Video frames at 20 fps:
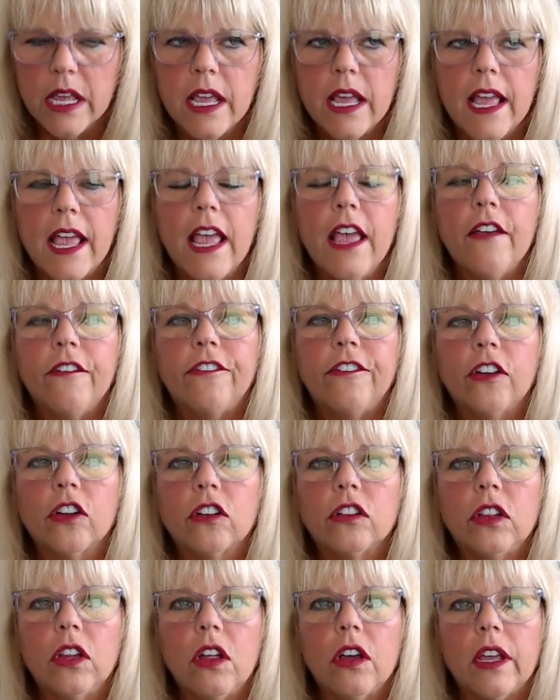If
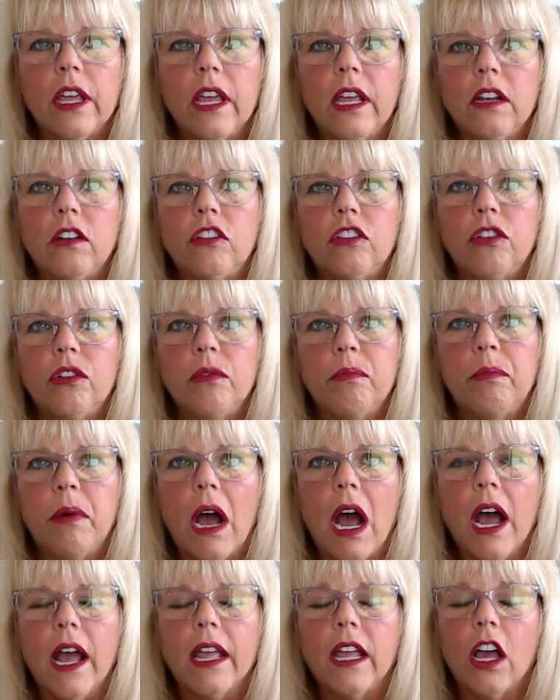you're looking to
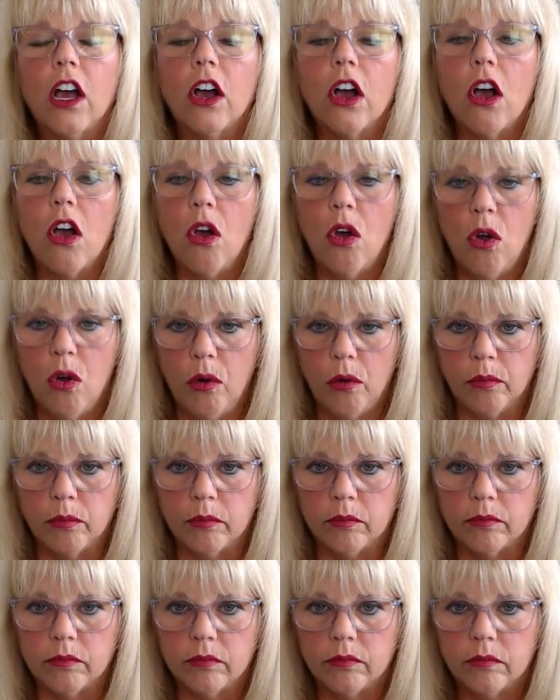buy a
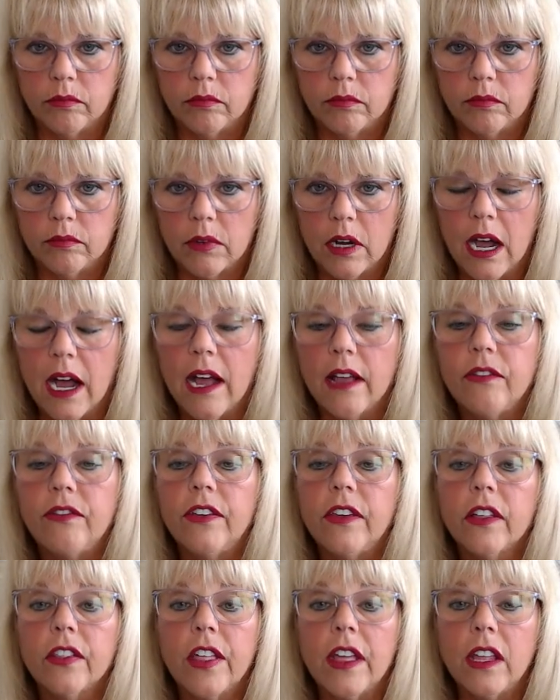home, I
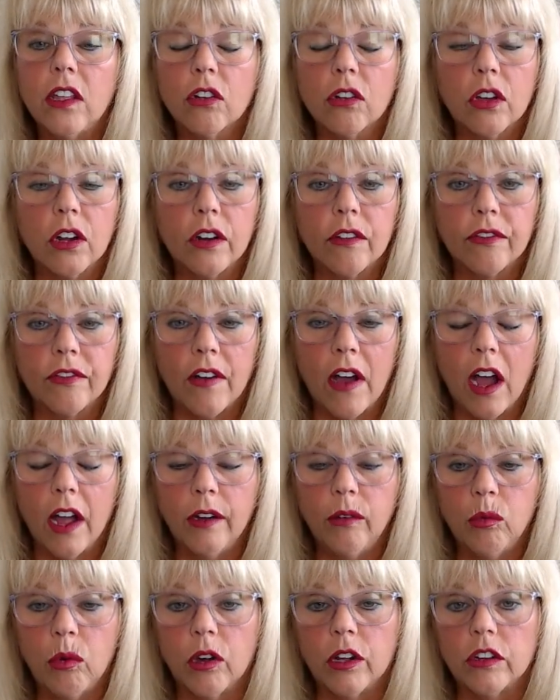feel that you're going to
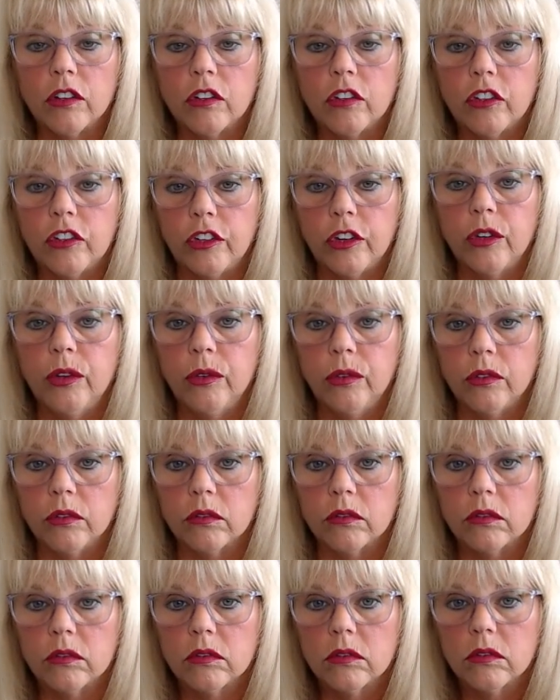find one
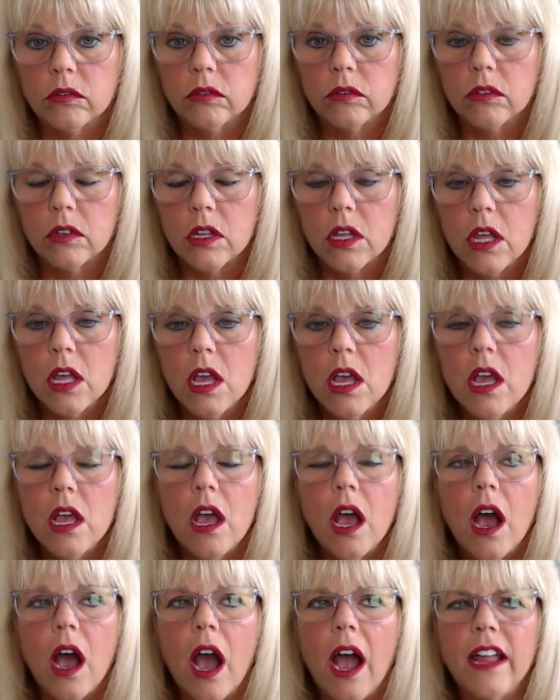soon.
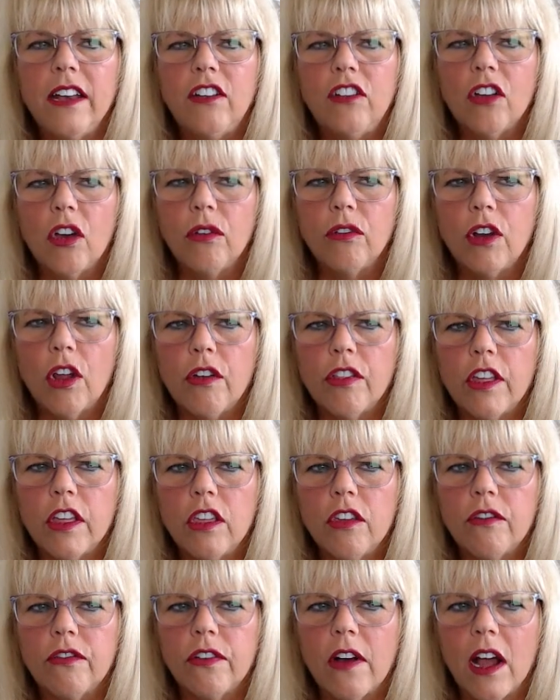I don't know that
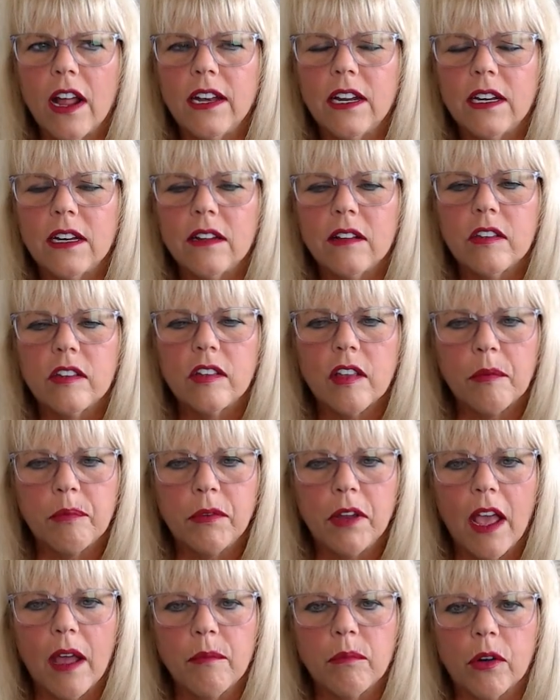you find it in
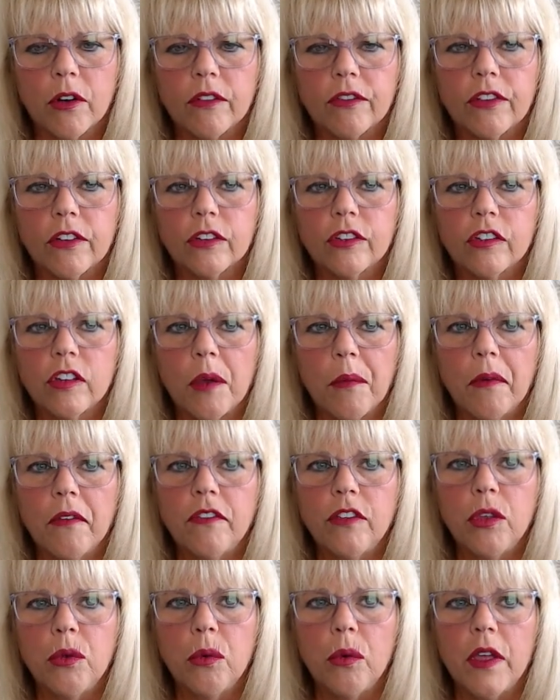September. For some of
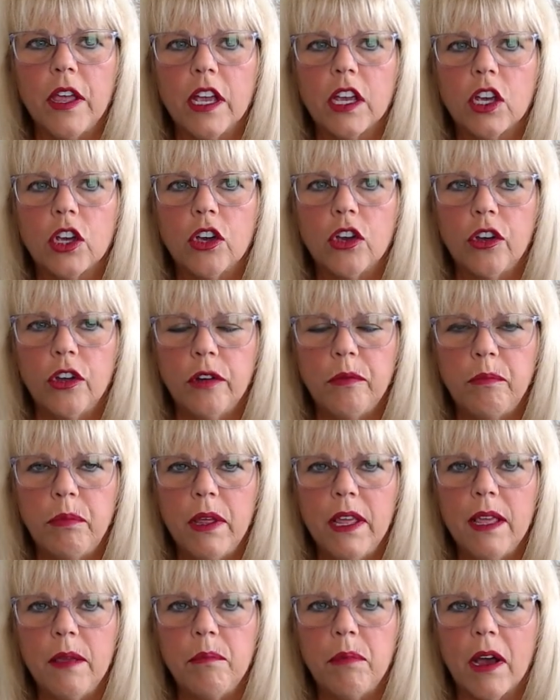you, it could
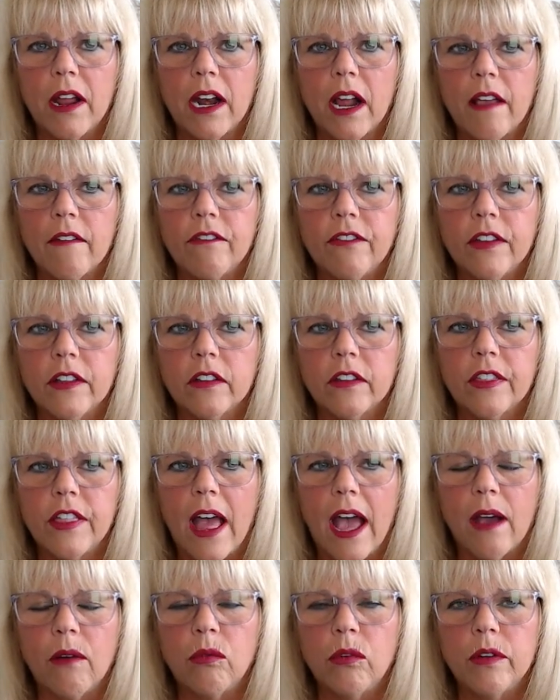be, but I feel
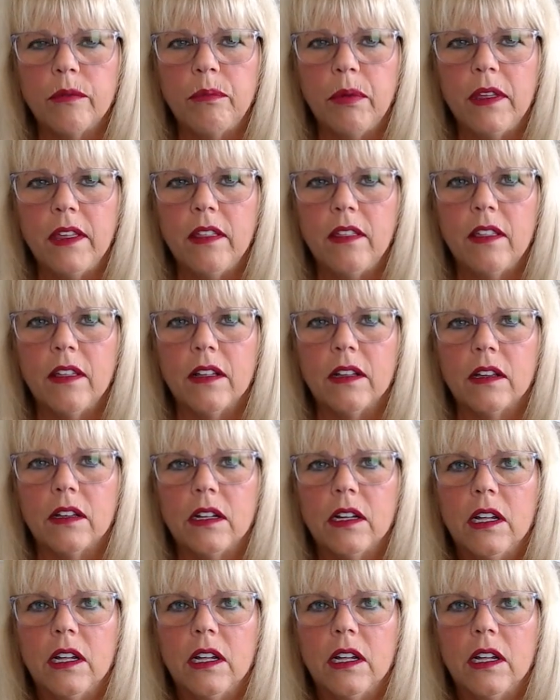that would be the